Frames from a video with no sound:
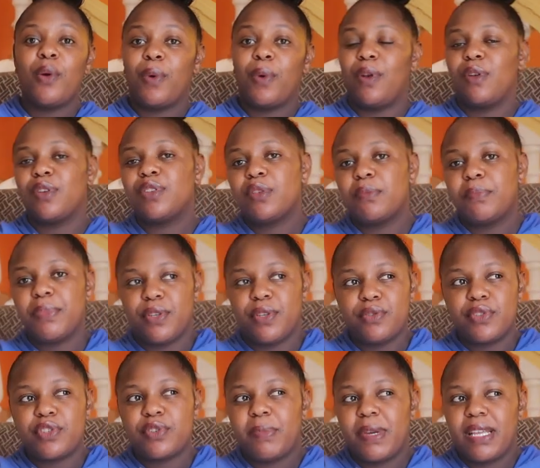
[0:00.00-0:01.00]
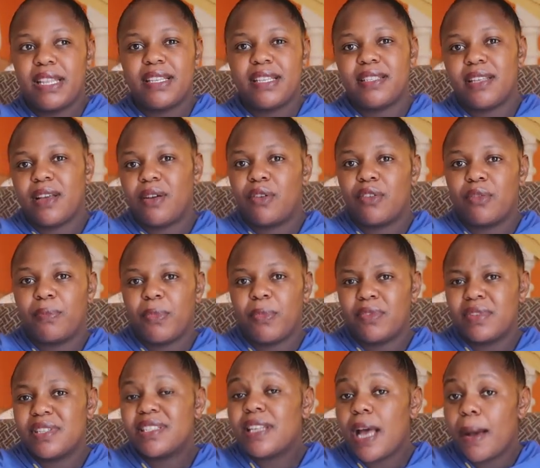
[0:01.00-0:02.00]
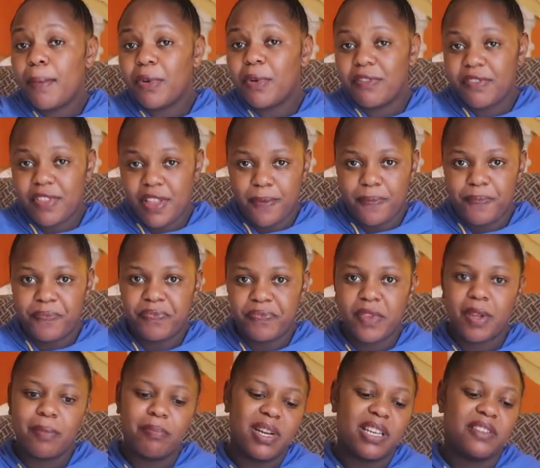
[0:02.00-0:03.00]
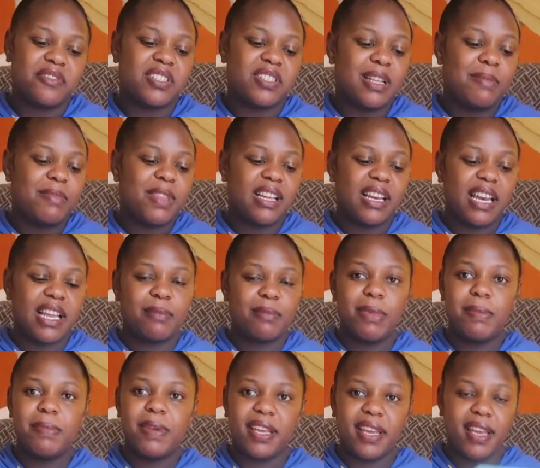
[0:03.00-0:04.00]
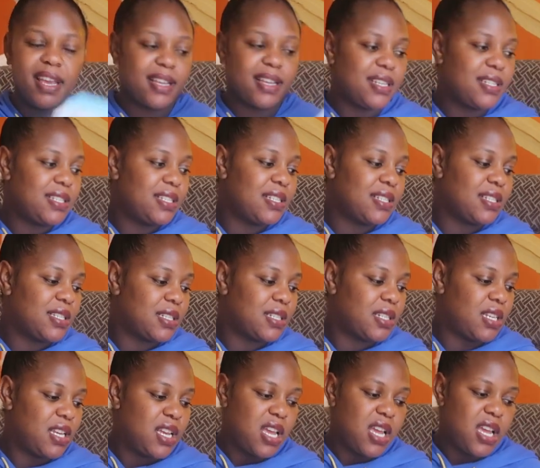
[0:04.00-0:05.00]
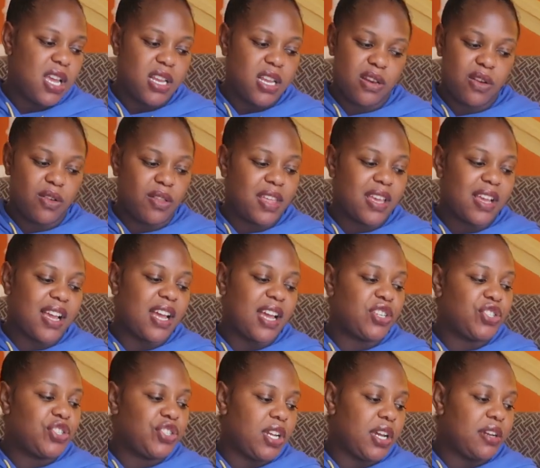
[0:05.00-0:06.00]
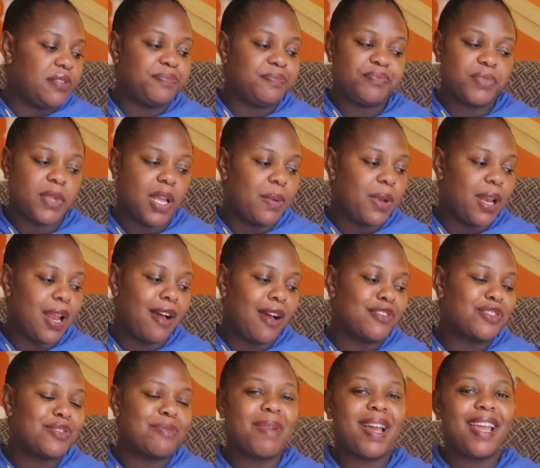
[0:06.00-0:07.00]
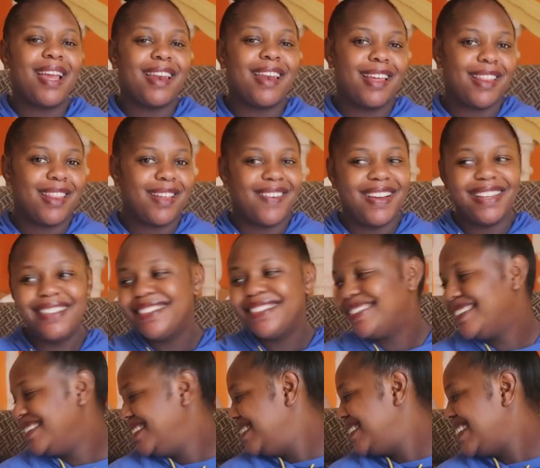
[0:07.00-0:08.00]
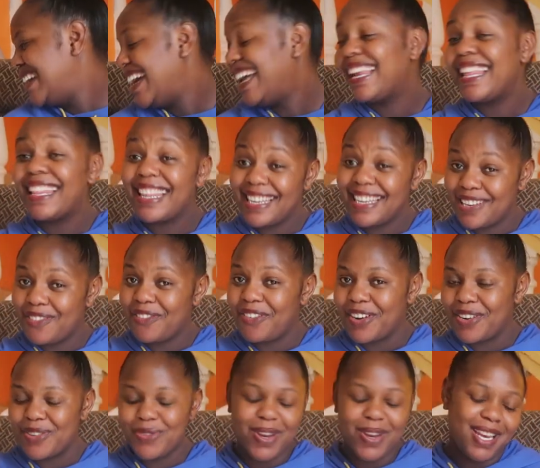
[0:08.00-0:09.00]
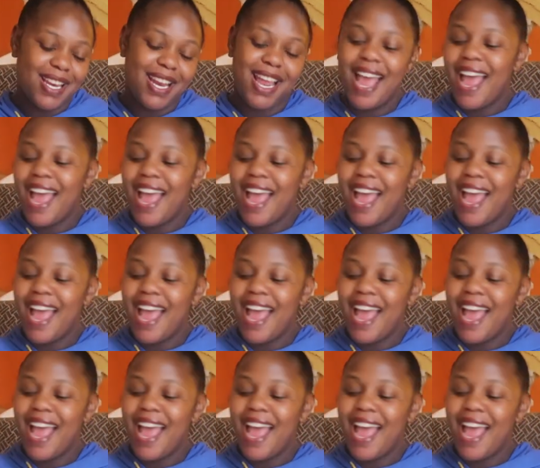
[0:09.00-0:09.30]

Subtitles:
will also be used by the secondborn, some of them. But for something like baby care kits, no, they can't share. I will have to buy another one, another different one.